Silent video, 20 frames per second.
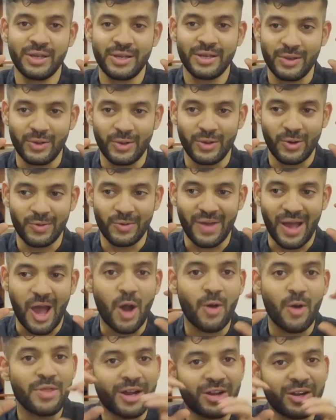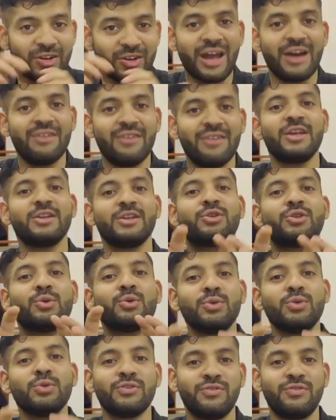you know, how they're traveling through
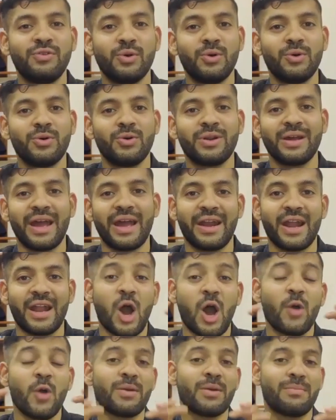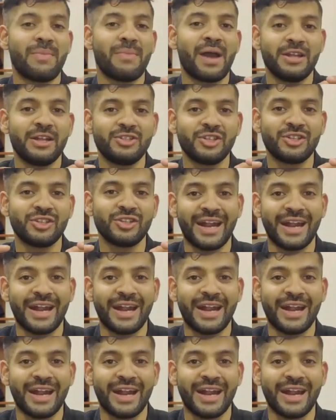the floor and how you're managing that.